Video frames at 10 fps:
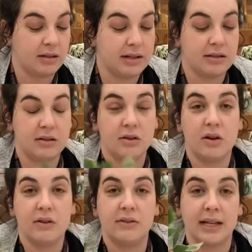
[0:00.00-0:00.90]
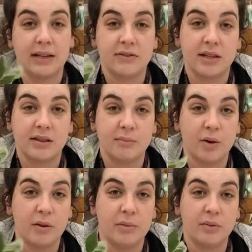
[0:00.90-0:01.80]
There's a lot of leaves at the
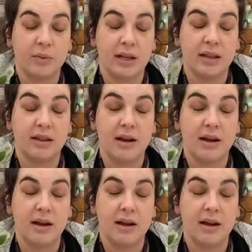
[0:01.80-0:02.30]
moment with